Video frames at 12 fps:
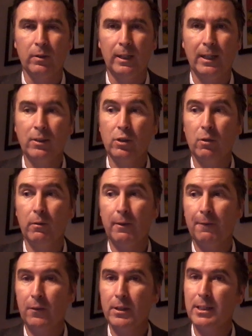Okay, so the
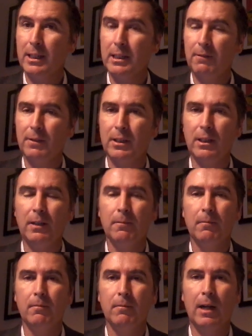first
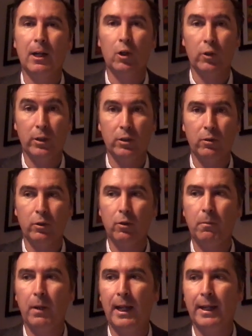activity, according to your
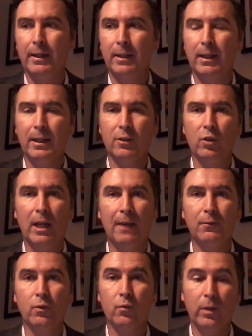plan, is you
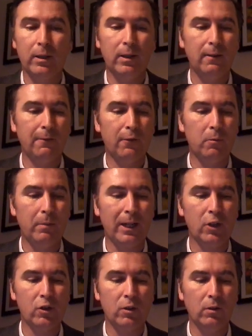have to read the
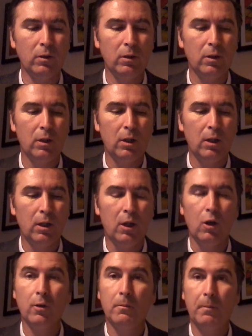information
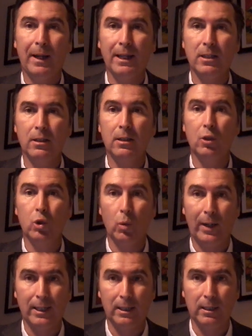on page
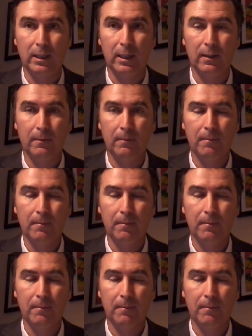20.